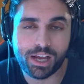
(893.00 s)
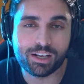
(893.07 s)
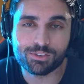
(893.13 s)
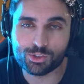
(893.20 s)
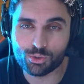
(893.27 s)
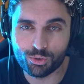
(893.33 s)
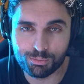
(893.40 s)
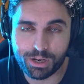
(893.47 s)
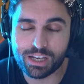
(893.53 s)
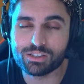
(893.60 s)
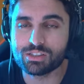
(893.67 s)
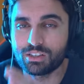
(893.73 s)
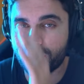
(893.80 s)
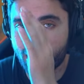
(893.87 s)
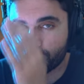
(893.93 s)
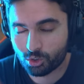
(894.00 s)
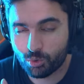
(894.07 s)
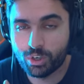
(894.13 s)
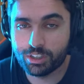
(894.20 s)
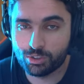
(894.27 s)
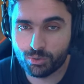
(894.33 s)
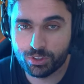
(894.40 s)
Black Ops 2 remaster in
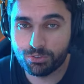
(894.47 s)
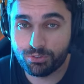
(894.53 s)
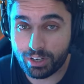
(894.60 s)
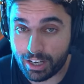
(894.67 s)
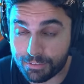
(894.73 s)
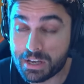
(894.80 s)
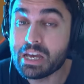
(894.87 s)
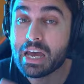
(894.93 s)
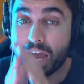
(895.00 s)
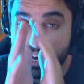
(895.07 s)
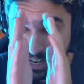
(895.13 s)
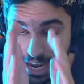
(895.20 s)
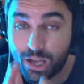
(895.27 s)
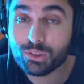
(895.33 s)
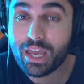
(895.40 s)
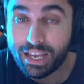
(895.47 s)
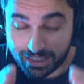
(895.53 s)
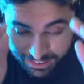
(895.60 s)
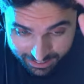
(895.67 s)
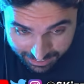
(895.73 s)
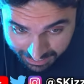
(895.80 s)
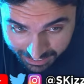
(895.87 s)
2025, and now that
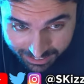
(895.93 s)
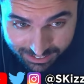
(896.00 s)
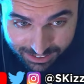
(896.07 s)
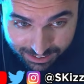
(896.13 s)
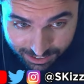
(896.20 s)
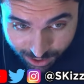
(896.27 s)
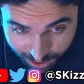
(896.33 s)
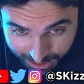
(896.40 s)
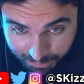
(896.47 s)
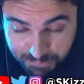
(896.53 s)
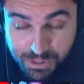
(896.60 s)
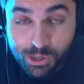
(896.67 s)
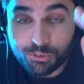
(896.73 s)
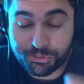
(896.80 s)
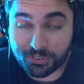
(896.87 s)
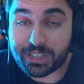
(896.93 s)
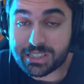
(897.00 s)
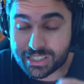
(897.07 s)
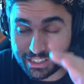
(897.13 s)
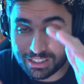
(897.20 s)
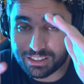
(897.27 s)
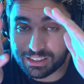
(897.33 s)
it's gonna be
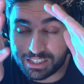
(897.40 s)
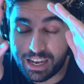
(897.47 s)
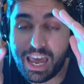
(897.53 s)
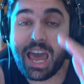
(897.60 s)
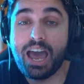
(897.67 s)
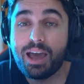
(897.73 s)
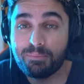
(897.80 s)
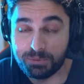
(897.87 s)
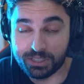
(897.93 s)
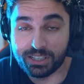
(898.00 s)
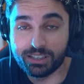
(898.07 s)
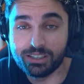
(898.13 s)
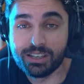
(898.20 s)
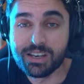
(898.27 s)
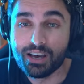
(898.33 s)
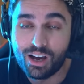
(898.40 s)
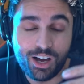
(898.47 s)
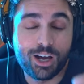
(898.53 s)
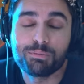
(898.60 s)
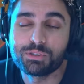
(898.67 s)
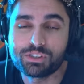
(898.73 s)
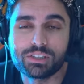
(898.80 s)
officially happening,
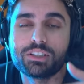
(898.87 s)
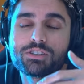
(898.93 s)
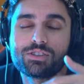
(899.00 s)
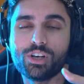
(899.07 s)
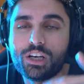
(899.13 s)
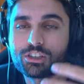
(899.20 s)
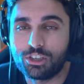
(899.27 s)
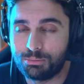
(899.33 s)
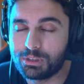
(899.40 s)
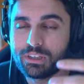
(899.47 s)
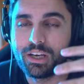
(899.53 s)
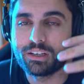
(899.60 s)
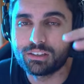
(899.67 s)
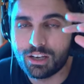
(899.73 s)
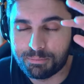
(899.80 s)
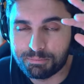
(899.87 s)
obviously it's not gonna be like